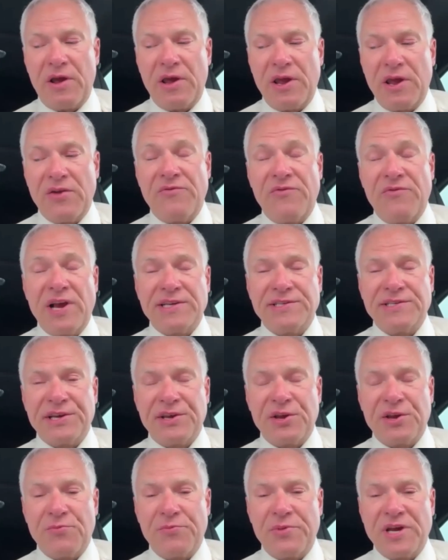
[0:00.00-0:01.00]

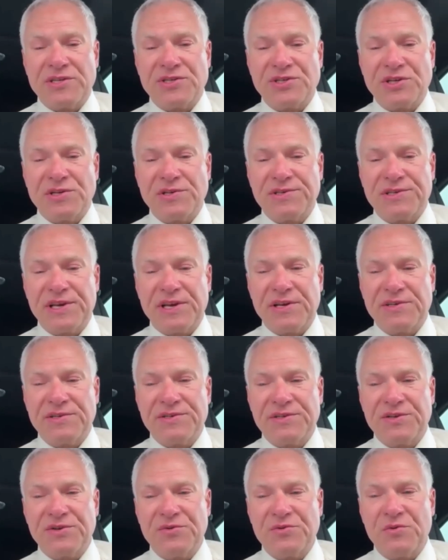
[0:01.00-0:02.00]
advising your patients
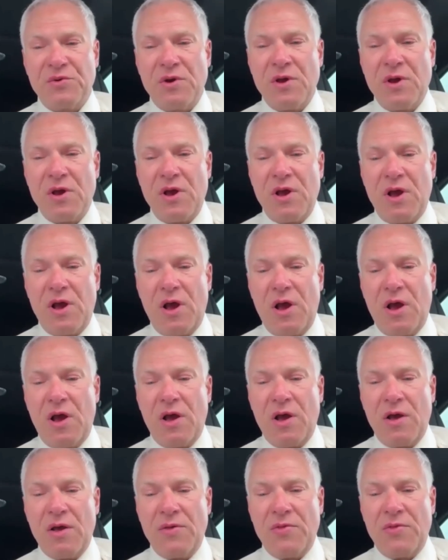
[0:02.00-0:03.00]
as to
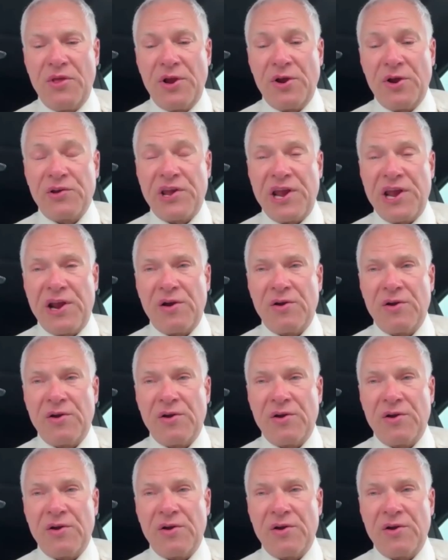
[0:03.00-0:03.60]
their care.